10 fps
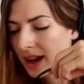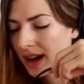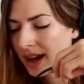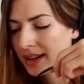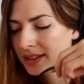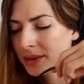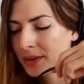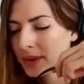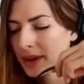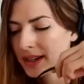
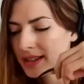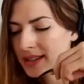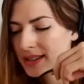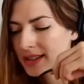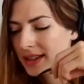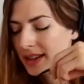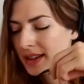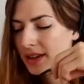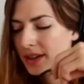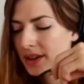Otherwise,
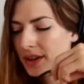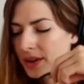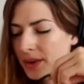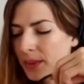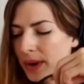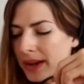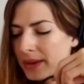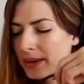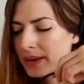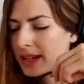why
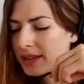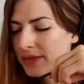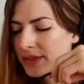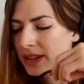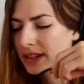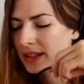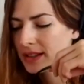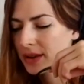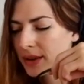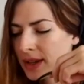would I feel
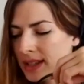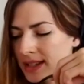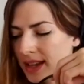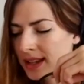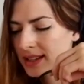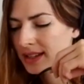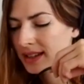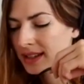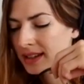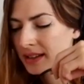so
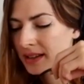ecstatic?